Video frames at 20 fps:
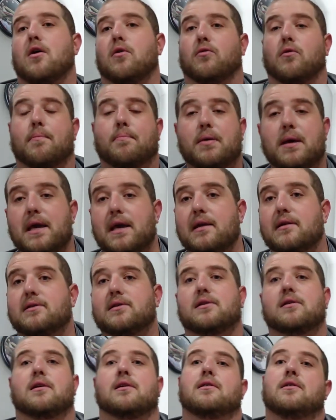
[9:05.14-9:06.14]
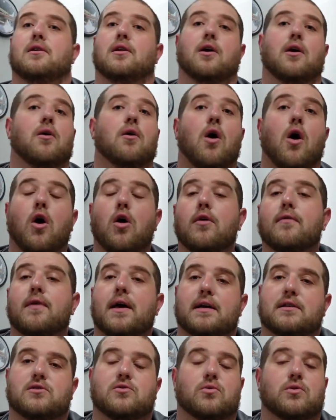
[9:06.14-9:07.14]
repeat, all of
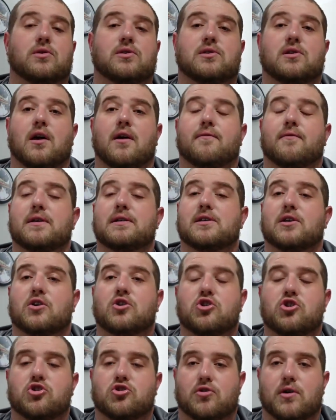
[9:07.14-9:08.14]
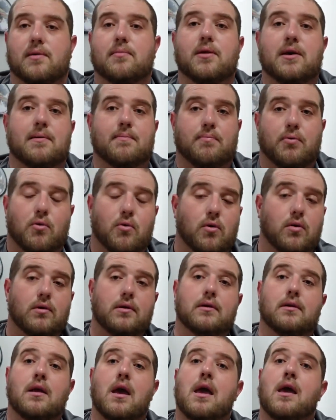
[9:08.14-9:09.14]
that sort of stuff is extremely
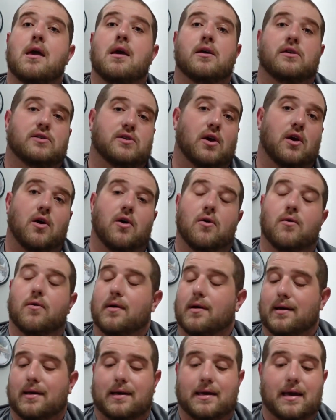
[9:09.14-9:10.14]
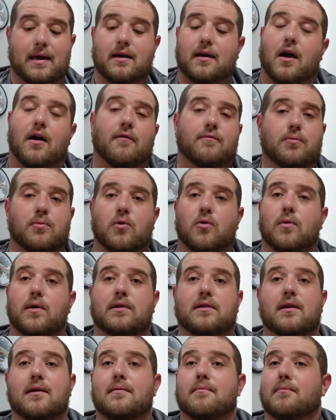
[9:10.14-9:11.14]
important. So get comfortable
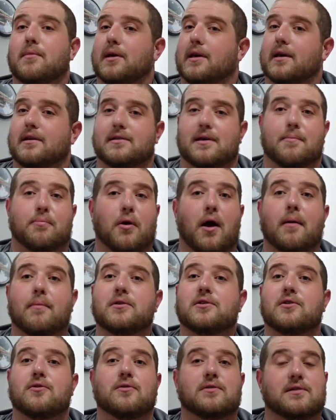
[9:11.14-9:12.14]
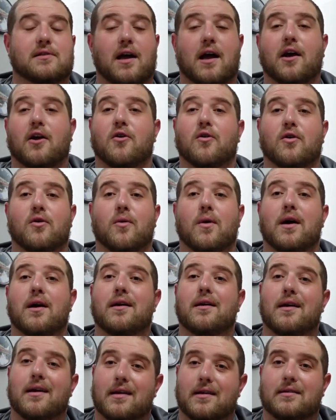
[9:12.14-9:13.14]
with it, because I promise you it's not going
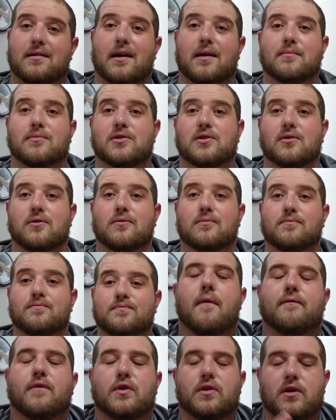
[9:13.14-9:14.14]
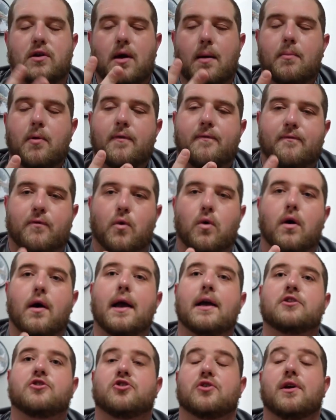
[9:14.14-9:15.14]
away anytime soon. For the number 4
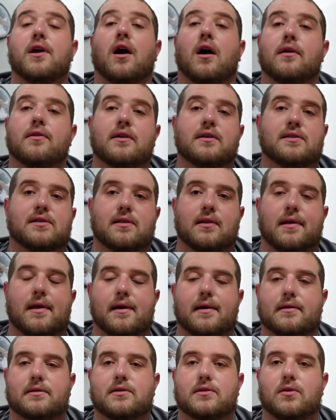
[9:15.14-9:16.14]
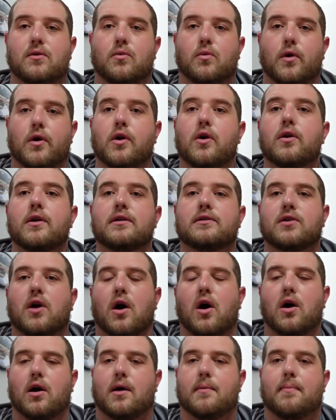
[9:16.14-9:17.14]
entry on this list, we're going to
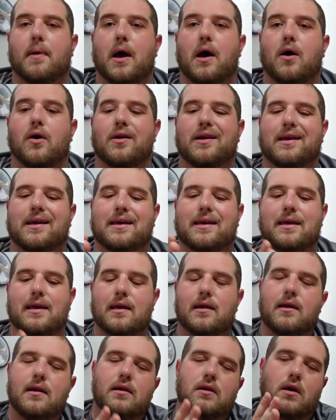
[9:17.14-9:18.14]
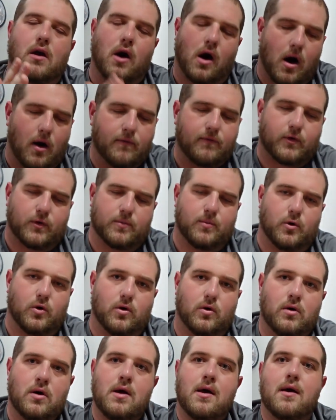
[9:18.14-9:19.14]
talk about getting comfortable